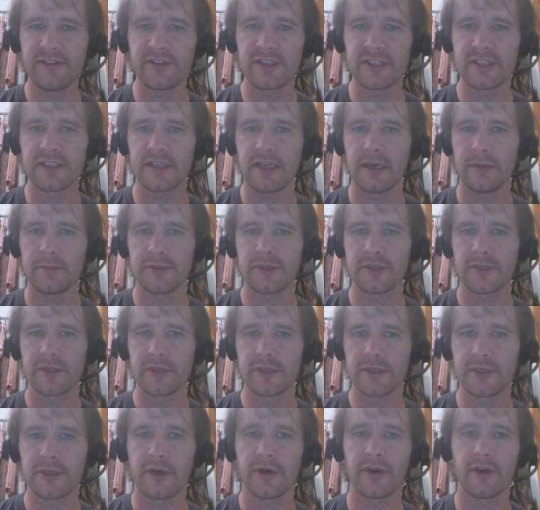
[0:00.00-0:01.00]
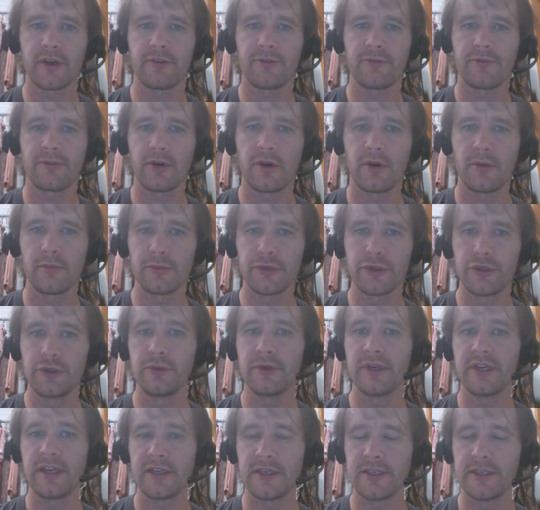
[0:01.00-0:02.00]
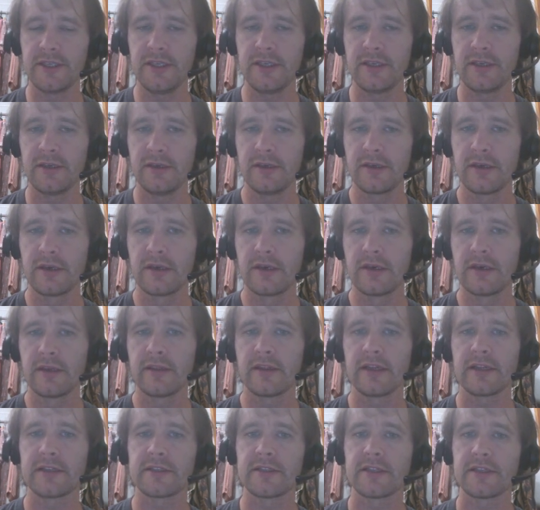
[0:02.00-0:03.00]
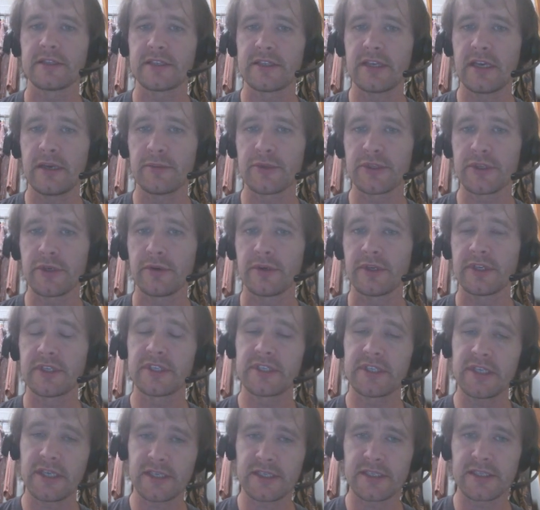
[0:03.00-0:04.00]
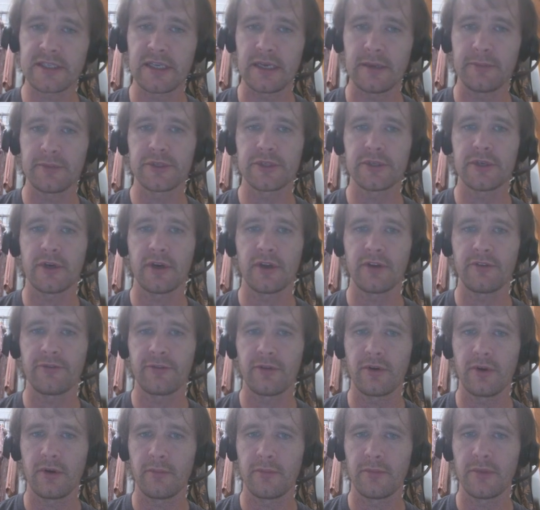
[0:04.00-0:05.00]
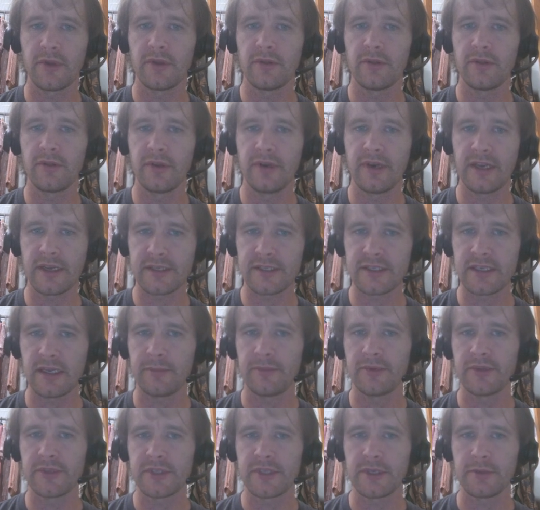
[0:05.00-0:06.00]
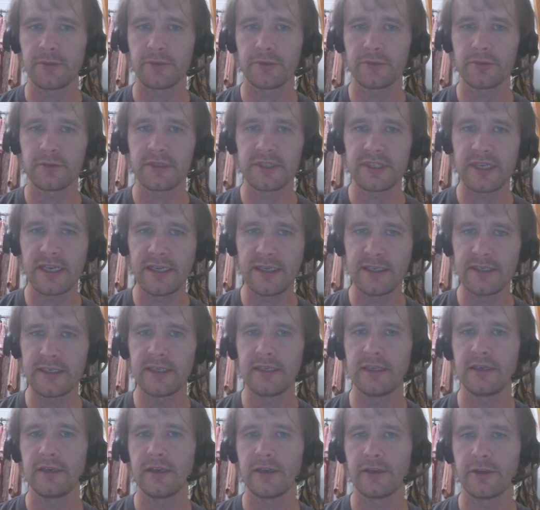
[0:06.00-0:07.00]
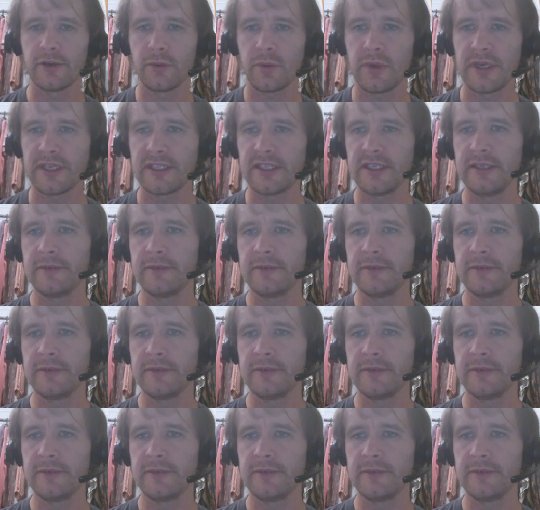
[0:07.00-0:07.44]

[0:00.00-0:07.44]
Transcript: steps starting from 2 and 18, that's the same as going 6 steps starting from the next step in the sequence, which is 18 and 20.